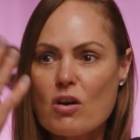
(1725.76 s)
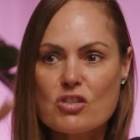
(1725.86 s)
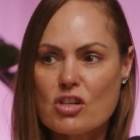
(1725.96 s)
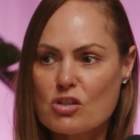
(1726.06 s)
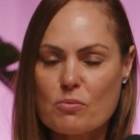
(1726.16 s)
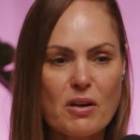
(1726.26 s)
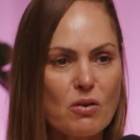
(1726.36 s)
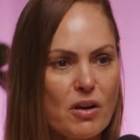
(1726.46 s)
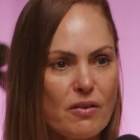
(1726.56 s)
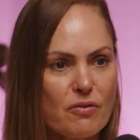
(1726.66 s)
she should be
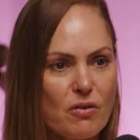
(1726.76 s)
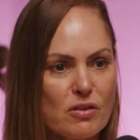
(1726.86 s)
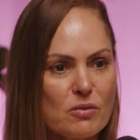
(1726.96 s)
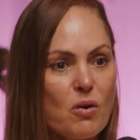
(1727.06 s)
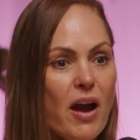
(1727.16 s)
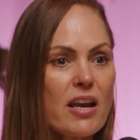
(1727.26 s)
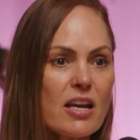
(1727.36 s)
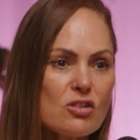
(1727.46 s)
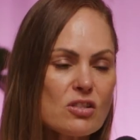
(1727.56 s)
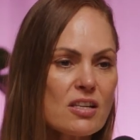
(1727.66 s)
looking for as well. And
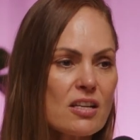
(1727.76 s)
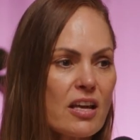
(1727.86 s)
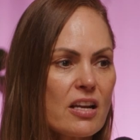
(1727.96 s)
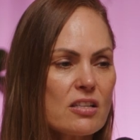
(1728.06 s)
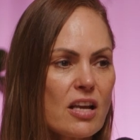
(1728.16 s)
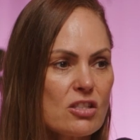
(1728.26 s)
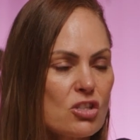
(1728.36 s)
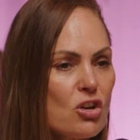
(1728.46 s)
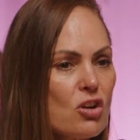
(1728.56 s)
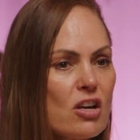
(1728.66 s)
interesting, then it
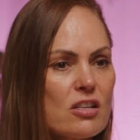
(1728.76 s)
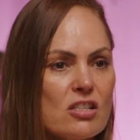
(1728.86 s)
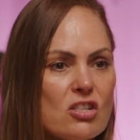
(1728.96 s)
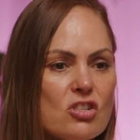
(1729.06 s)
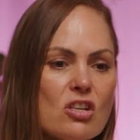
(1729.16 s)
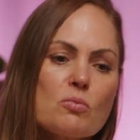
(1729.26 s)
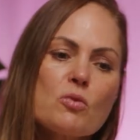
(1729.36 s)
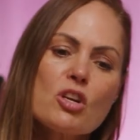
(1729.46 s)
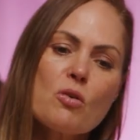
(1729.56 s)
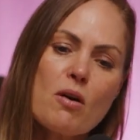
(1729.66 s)
skewed her decision. She goes,
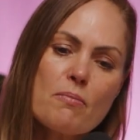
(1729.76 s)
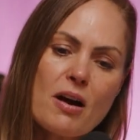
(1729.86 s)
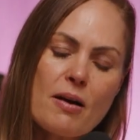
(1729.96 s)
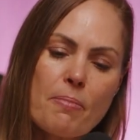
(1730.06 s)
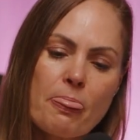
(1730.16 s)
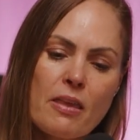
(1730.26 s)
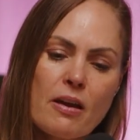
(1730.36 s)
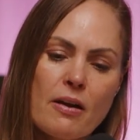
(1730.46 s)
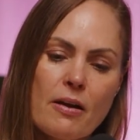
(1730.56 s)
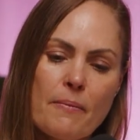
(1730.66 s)
well, you know what, Mum?
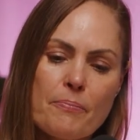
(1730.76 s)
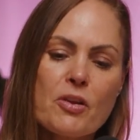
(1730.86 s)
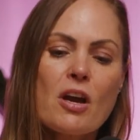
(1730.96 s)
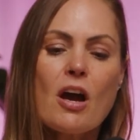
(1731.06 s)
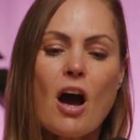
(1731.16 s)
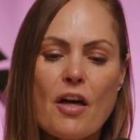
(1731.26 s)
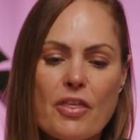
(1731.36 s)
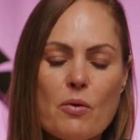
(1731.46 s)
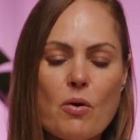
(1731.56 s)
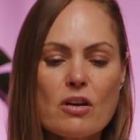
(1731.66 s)
I
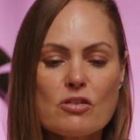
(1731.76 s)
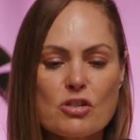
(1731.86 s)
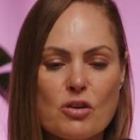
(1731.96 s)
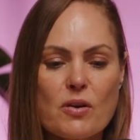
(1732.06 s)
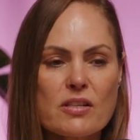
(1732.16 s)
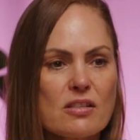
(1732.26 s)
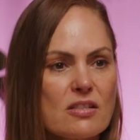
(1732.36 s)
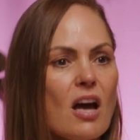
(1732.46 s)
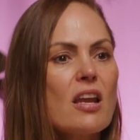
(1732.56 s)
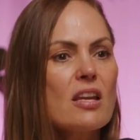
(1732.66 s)
think what I'll do is I'll
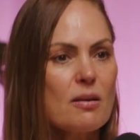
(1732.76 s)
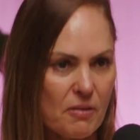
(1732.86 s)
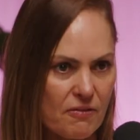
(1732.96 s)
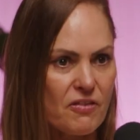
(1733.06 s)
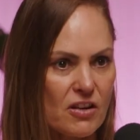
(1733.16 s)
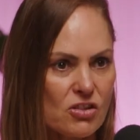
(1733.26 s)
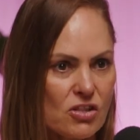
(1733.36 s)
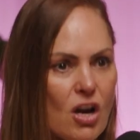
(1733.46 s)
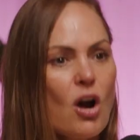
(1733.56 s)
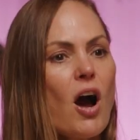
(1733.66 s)
start eating a bit of
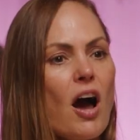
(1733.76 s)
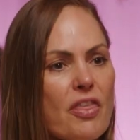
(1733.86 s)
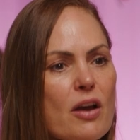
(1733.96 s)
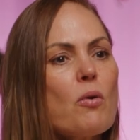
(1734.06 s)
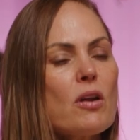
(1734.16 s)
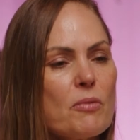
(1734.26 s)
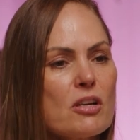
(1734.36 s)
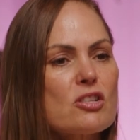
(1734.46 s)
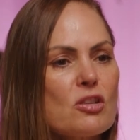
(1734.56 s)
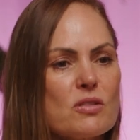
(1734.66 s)
fish. I think what I'm
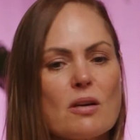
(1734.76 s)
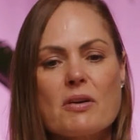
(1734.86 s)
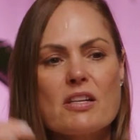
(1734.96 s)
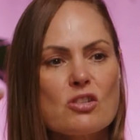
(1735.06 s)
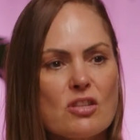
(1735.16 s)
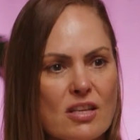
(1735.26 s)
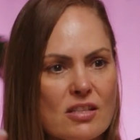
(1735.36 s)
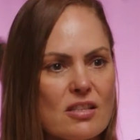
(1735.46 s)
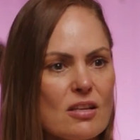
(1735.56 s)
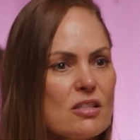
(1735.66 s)
going to do is I'm going to do
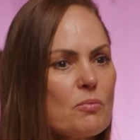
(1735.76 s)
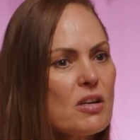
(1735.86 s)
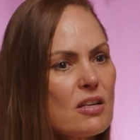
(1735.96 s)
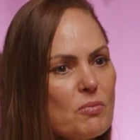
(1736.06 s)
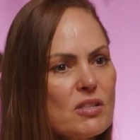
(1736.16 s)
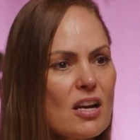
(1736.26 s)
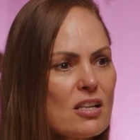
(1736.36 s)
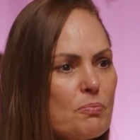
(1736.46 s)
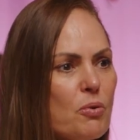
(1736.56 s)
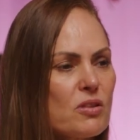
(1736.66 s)
this and this. And we started
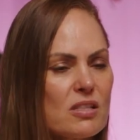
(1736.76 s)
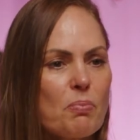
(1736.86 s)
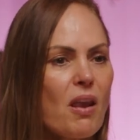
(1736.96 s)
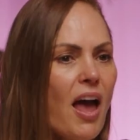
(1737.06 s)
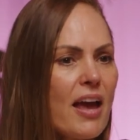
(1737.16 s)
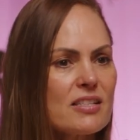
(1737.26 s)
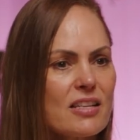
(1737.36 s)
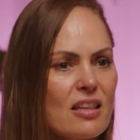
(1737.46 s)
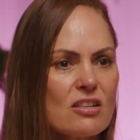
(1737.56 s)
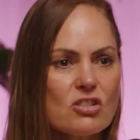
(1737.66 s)
to put this plan
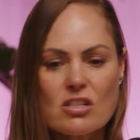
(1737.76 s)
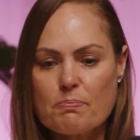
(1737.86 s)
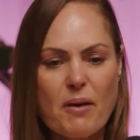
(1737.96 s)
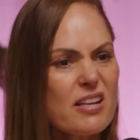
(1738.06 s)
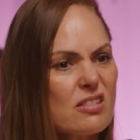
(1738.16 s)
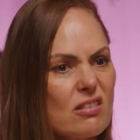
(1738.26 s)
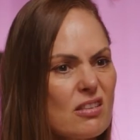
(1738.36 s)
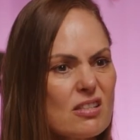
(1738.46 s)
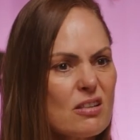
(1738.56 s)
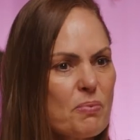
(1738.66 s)
together just based on
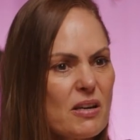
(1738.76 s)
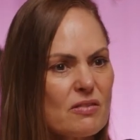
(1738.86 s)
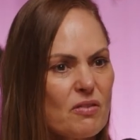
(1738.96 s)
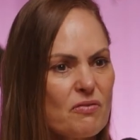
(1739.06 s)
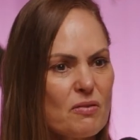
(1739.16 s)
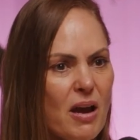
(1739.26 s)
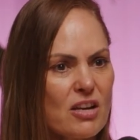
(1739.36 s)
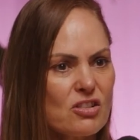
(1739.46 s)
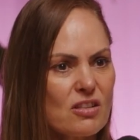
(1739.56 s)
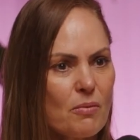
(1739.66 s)
this little piece of
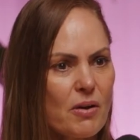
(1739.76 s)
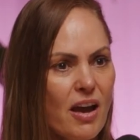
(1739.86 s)
information that we